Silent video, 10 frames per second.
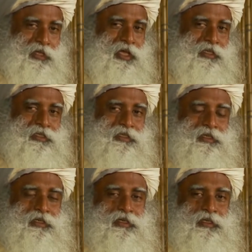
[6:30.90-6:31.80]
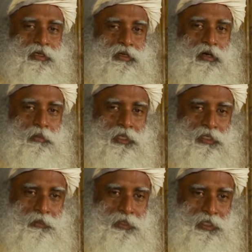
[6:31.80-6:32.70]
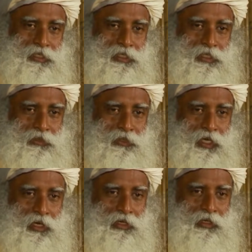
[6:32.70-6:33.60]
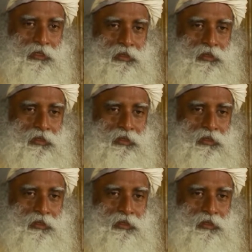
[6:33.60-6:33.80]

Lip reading: that, the karmic substance that you carry.